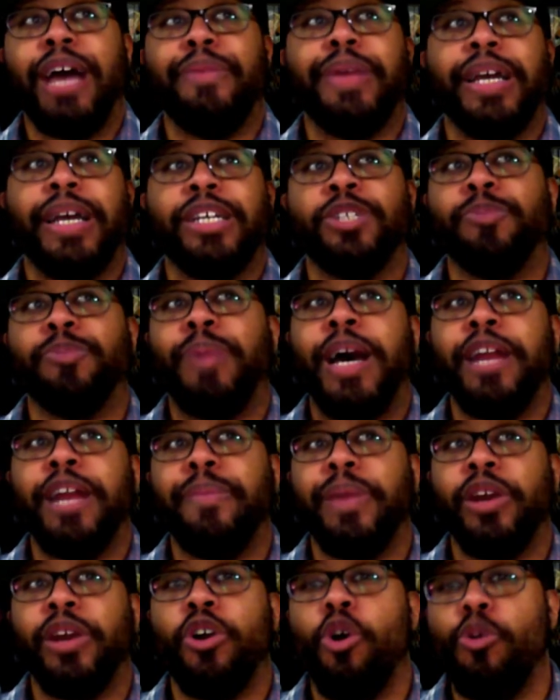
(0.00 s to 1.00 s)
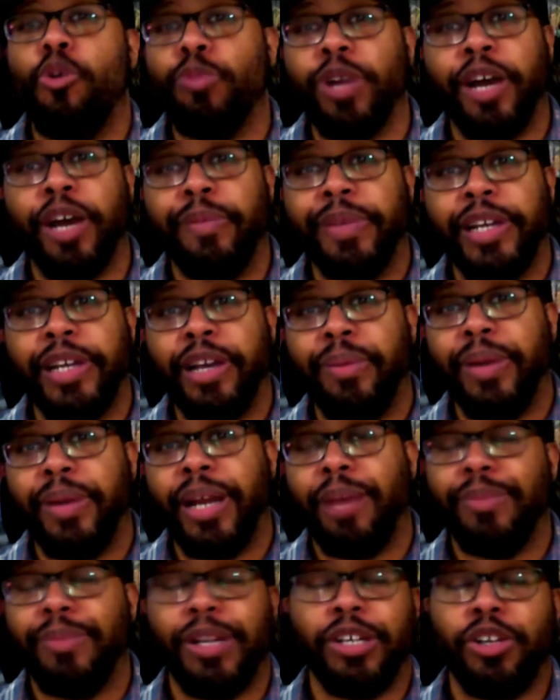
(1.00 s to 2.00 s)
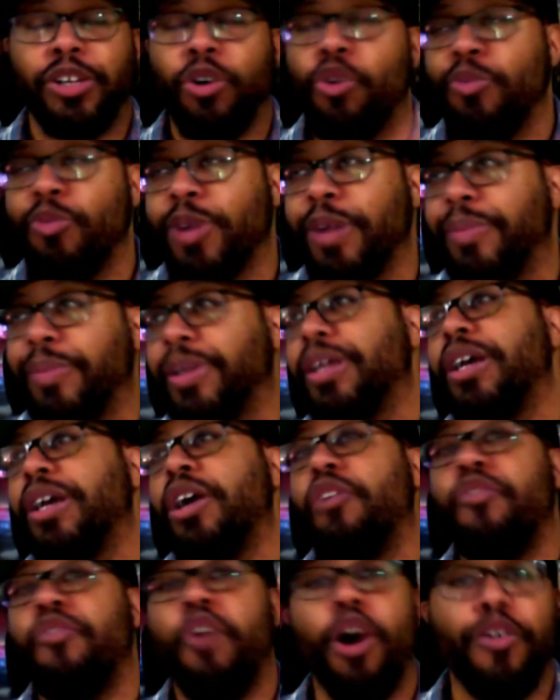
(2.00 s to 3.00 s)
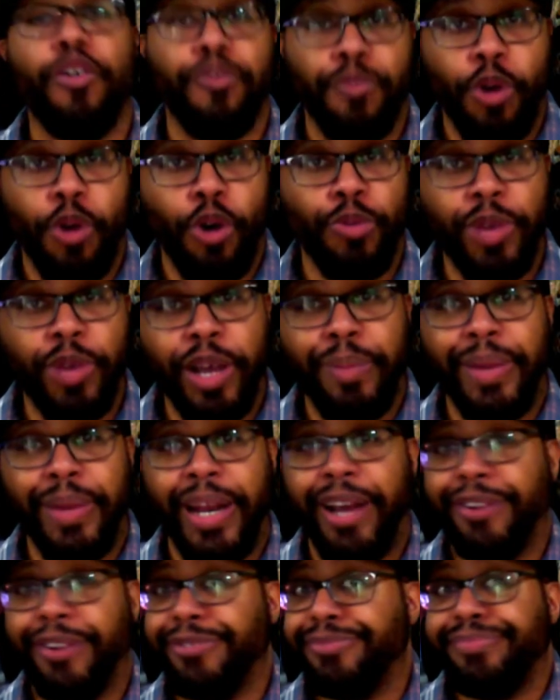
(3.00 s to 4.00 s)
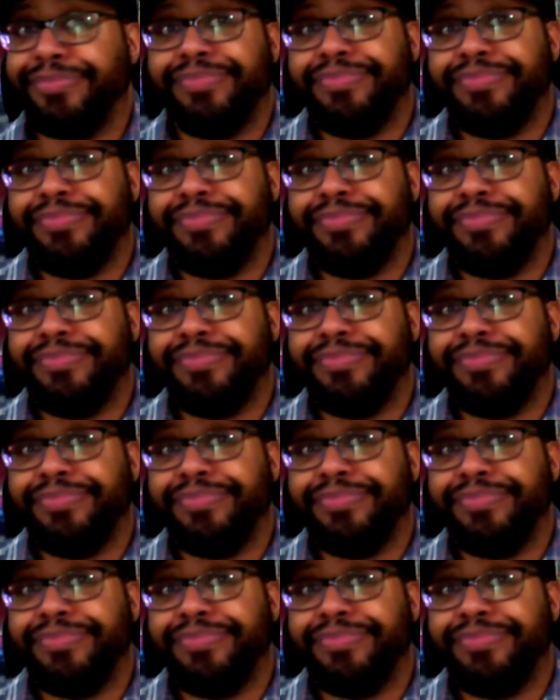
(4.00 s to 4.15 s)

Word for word: We got Spider-Man: Homecoming coming. I mean, uh, Homecoming, Far From Home coming out.